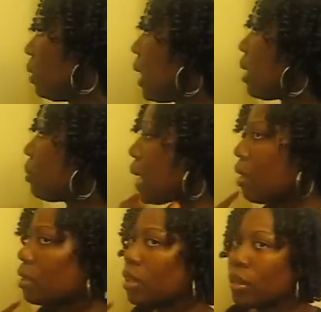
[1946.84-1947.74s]
And I'm
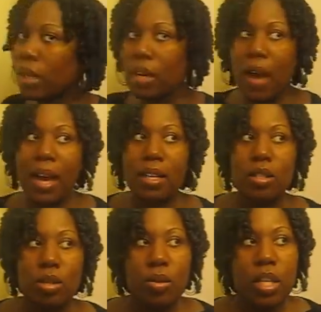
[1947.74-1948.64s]
telling you, if I
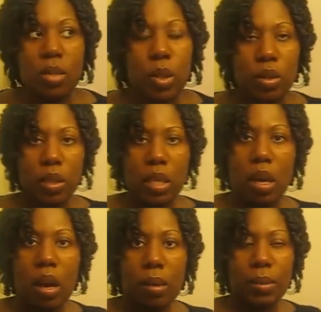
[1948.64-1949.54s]
didn't do this with
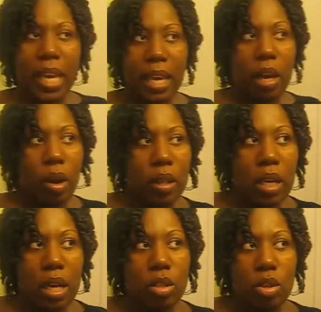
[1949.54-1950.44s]
the Kinky
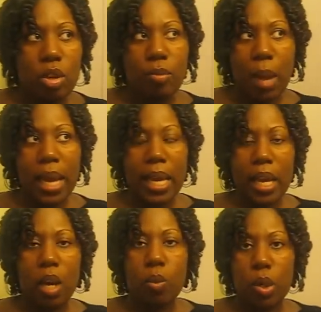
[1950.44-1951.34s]
Curly Custard, my
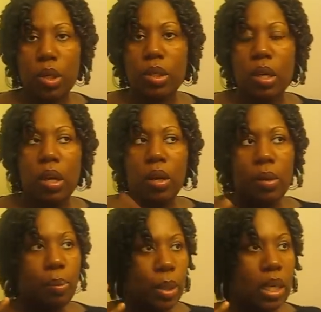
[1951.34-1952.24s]
hair would
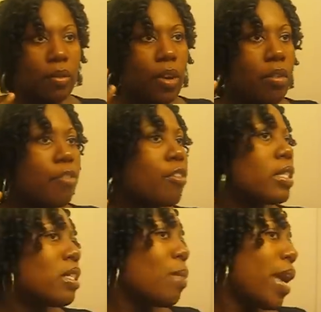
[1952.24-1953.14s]
be very
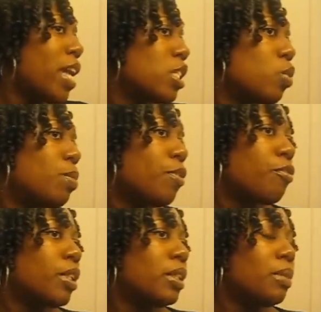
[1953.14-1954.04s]
frizzy. My ends would be
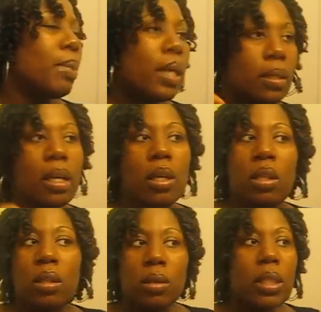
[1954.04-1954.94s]
frizzy, but
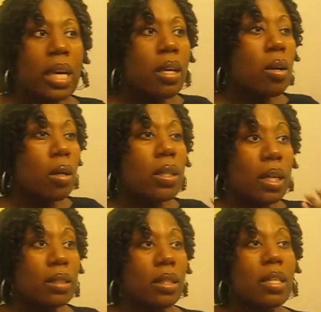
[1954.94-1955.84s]
the Kinky Curly
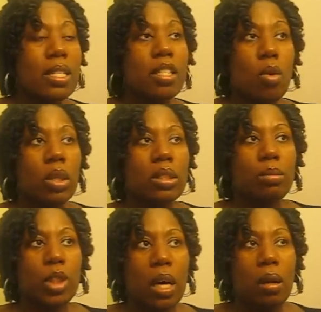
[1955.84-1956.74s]
Custard is an
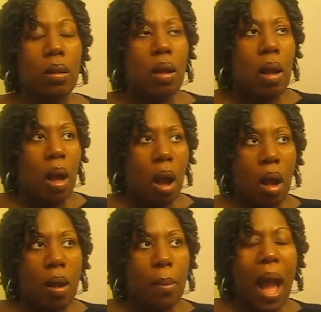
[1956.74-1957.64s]
awesome gel.
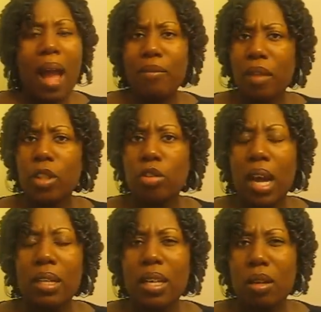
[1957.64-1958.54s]
I've never
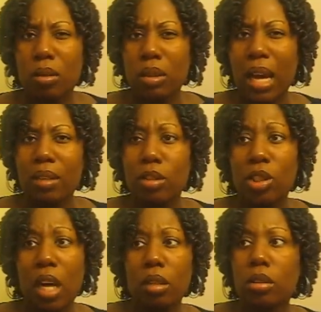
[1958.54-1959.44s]
tried Eco Styler
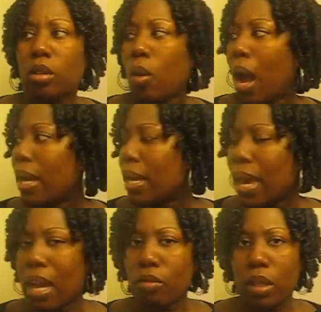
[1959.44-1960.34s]
gel, so I
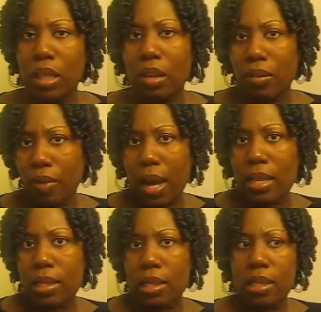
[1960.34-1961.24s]
can't really give
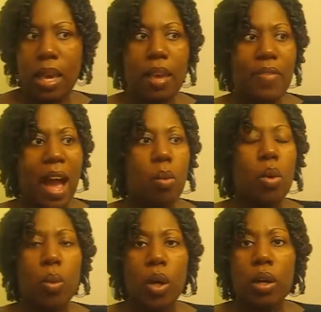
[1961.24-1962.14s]
advice to say if that
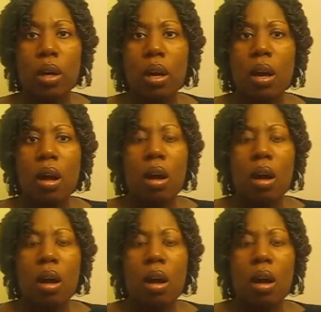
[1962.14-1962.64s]
will work.